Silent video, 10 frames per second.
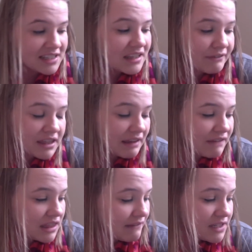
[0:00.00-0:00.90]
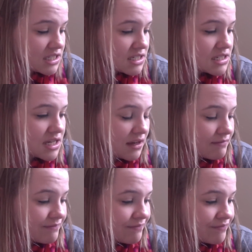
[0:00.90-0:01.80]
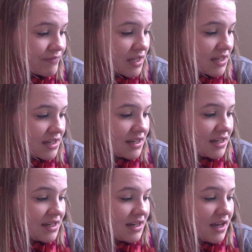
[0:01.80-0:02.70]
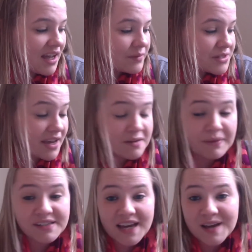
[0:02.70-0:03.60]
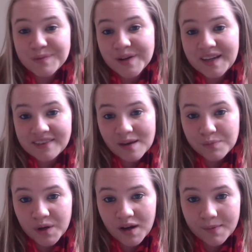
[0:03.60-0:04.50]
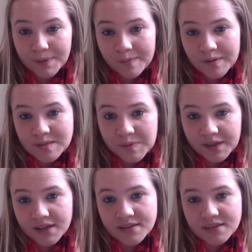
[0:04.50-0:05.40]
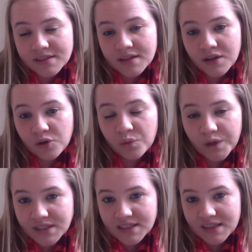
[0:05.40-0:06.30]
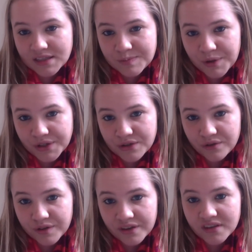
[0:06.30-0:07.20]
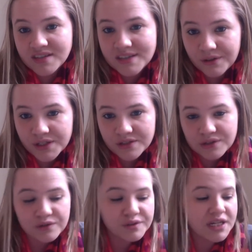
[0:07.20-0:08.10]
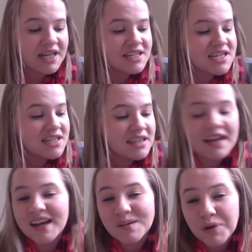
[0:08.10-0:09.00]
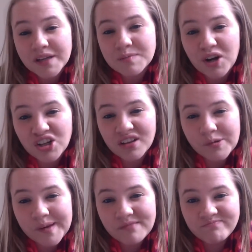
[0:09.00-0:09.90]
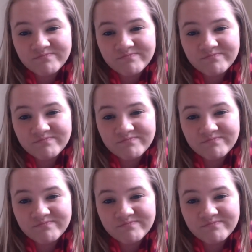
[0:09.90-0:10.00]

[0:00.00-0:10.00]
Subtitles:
Love it, love it, love it. I'm taking my time reading that book on purpose because once this book is over, then the series is over, and that kind of breaks my heart a little bit.